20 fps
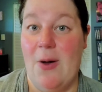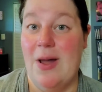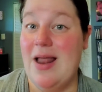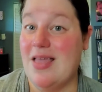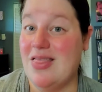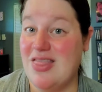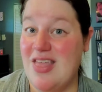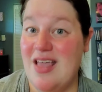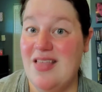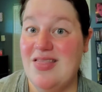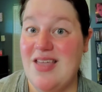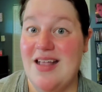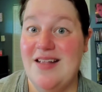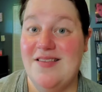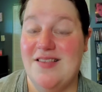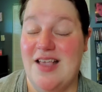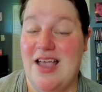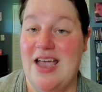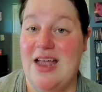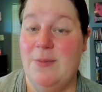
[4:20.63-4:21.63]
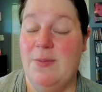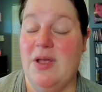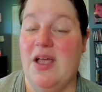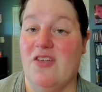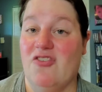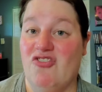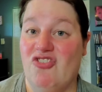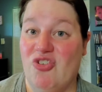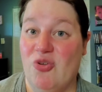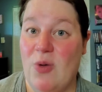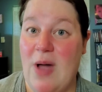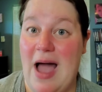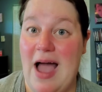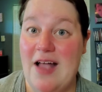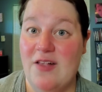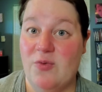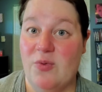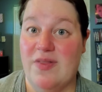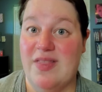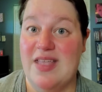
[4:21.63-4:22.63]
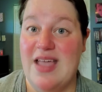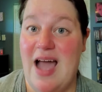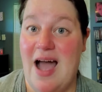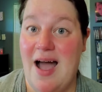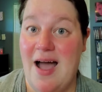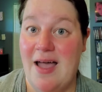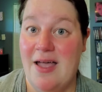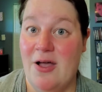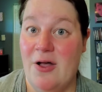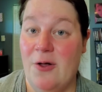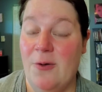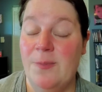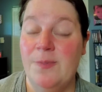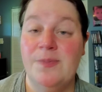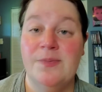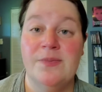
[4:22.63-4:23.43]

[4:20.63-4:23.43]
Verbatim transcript: And I think they did because two guys were in the aisle